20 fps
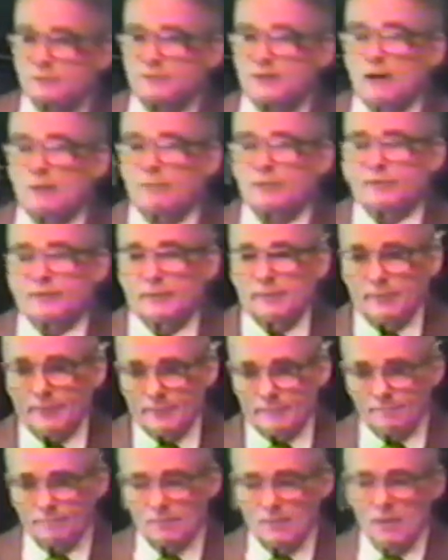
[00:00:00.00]
shalt
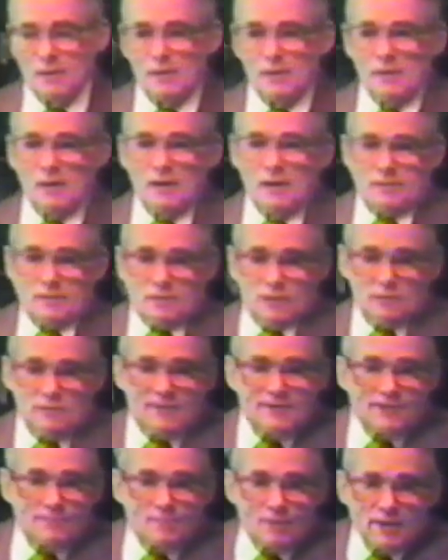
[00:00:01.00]
return. You
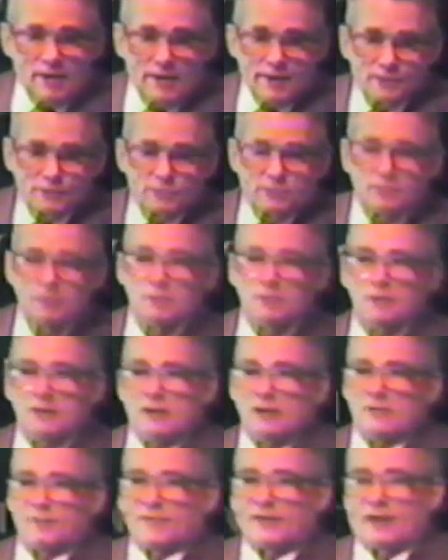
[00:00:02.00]
know that applies to?
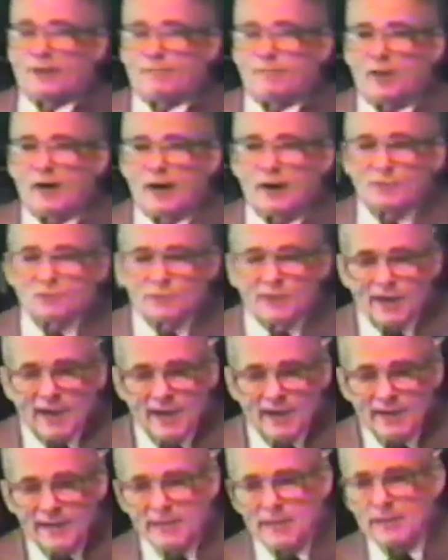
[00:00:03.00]
That applies to
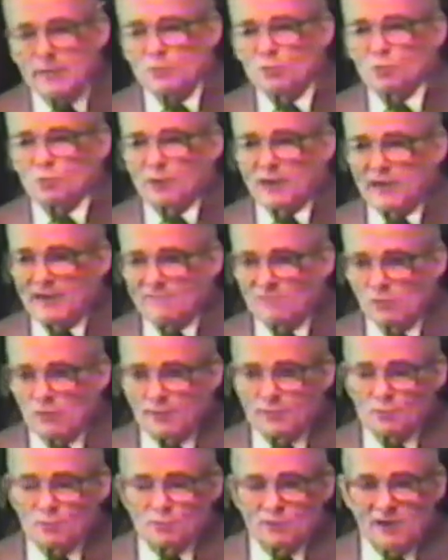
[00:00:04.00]
any saved
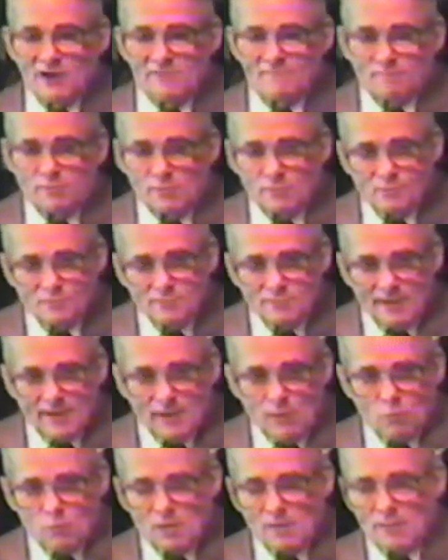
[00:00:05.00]
or unsaved person
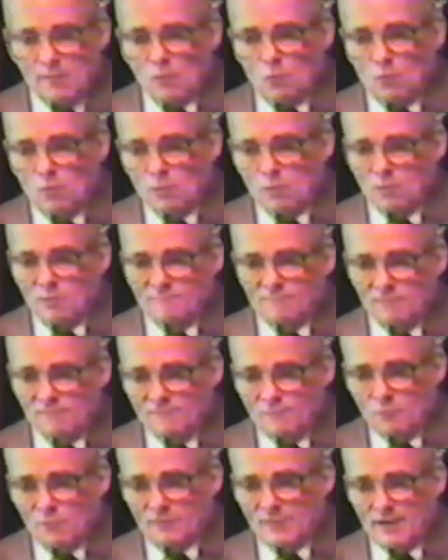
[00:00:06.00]
anywhere in the world
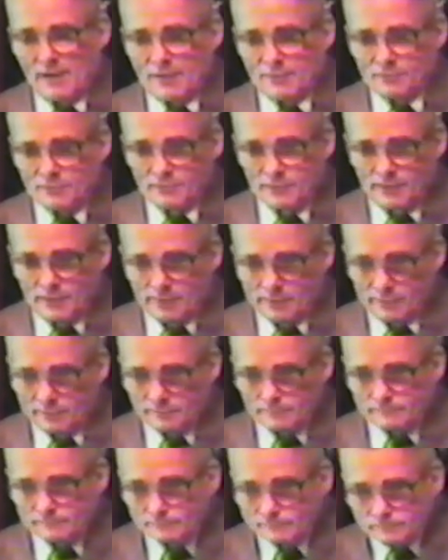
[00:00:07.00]
for 4,000
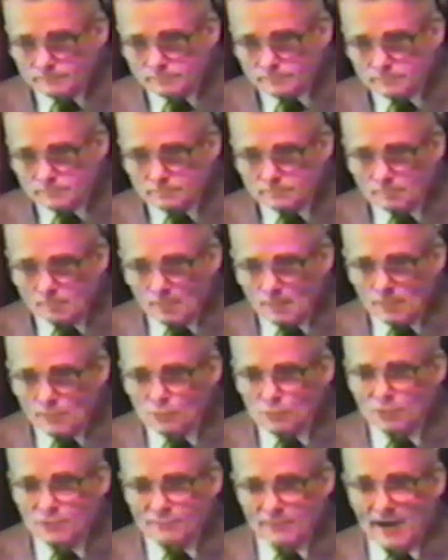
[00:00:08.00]
years.
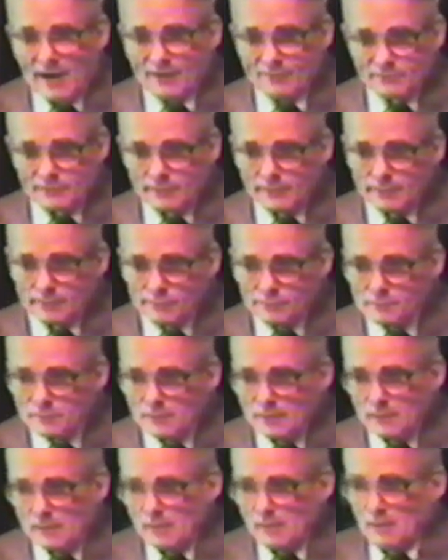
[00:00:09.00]
6,000 years.
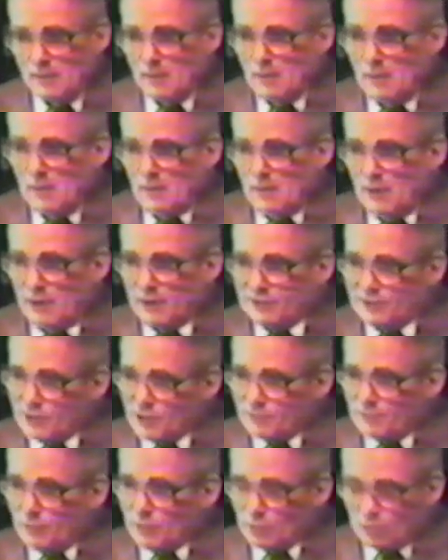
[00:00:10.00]
A
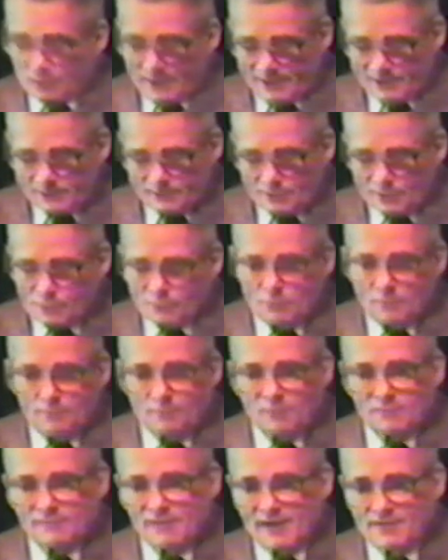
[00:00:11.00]
dispensationalist
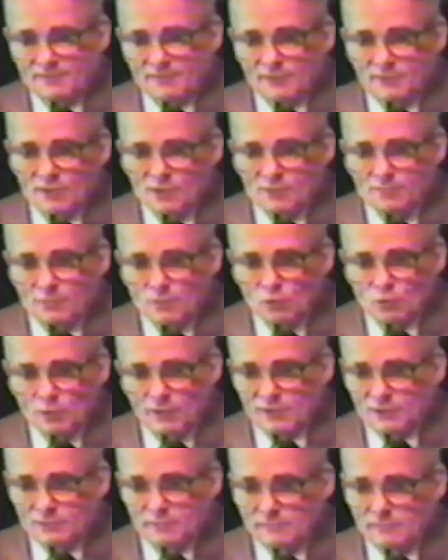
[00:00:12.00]
would put that in the
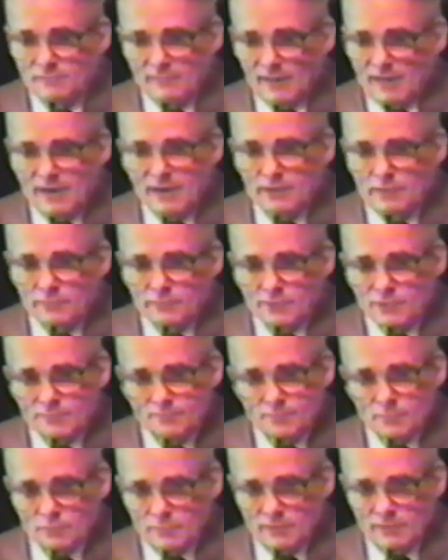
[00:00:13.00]
dispensation. That ain't no
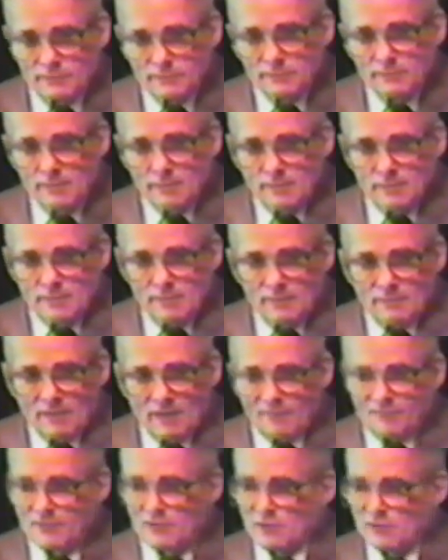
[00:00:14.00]
dispensation.
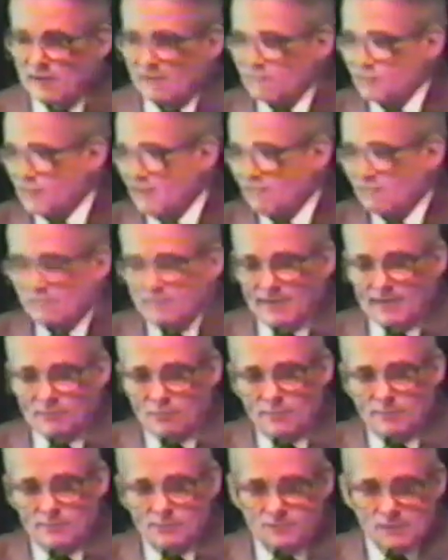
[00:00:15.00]
That thing covers every
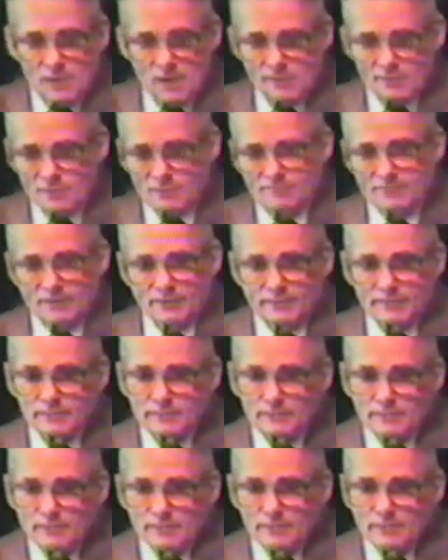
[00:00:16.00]
man, woman, child in this
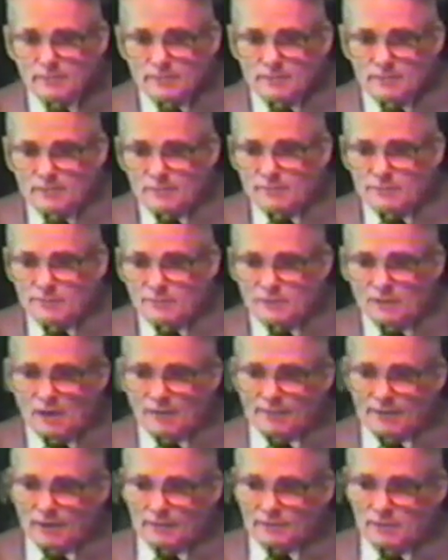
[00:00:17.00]
building. He
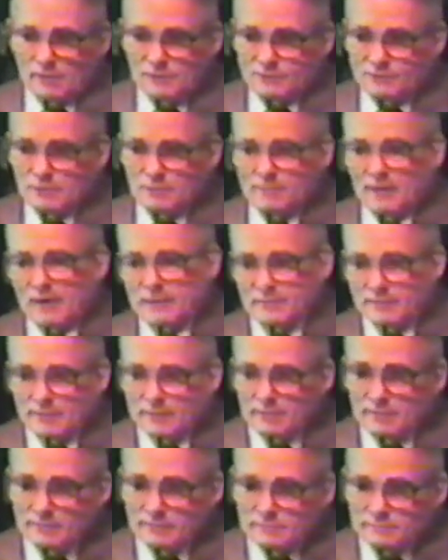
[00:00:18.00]
came out of dirt, you go back to
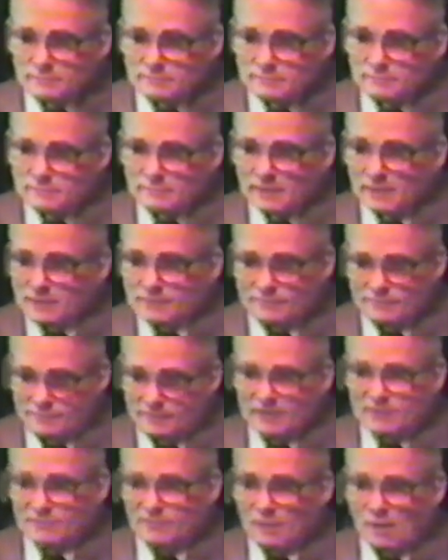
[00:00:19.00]
dirt. That's,
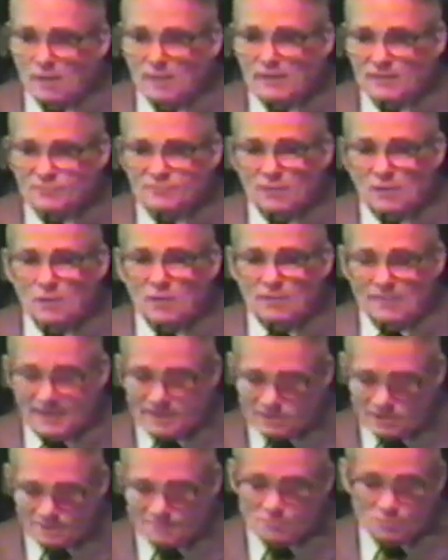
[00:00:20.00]
that's, the, that's the law.
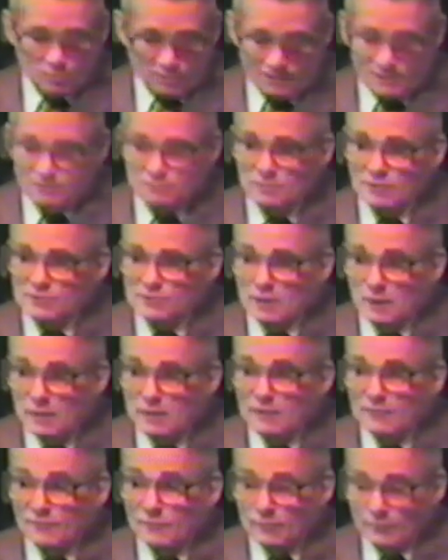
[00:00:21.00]
That dispensation runs
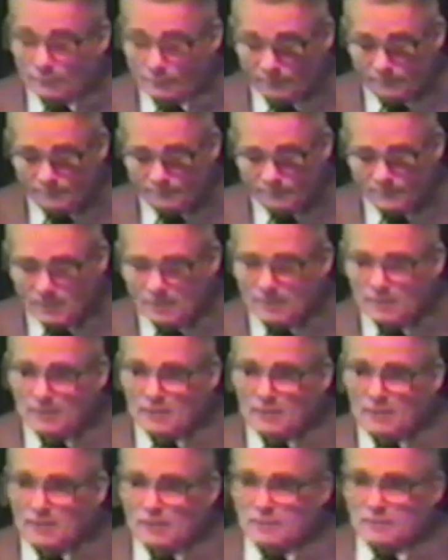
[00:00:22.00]
clear through.
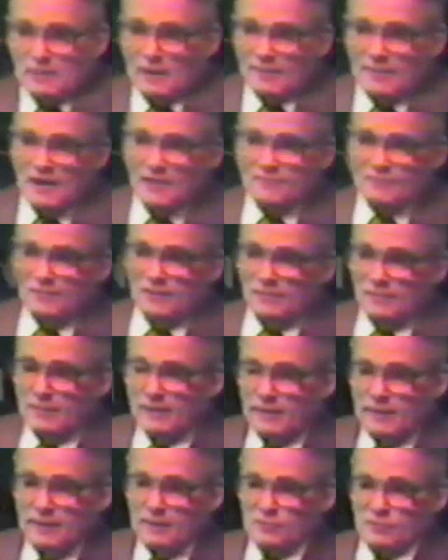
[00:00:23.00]
Now, that
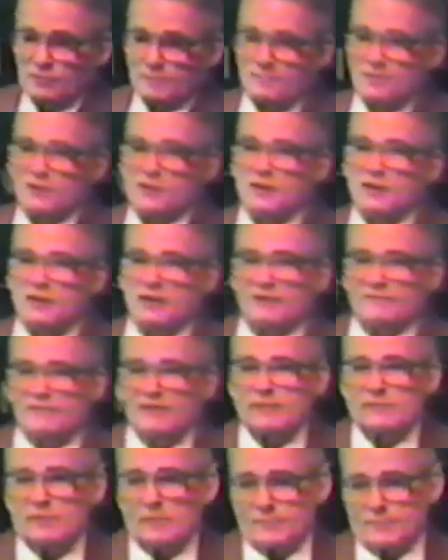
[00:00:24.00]
thing there is the beginning
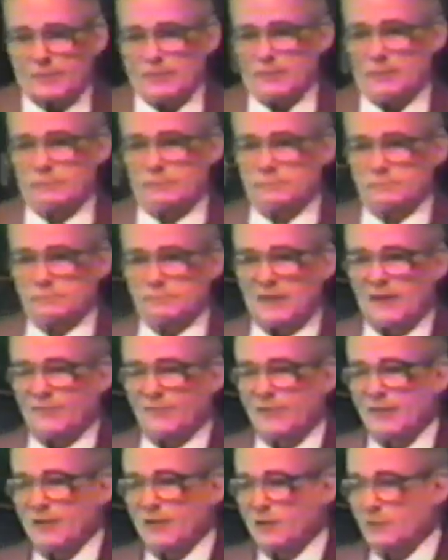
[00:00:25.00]
of entropy.
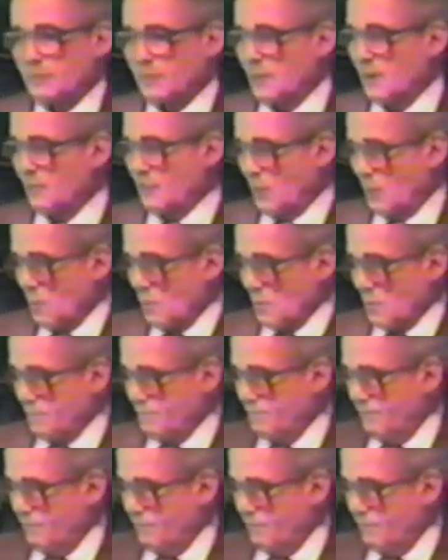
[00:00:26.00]
That thing is there. The Lord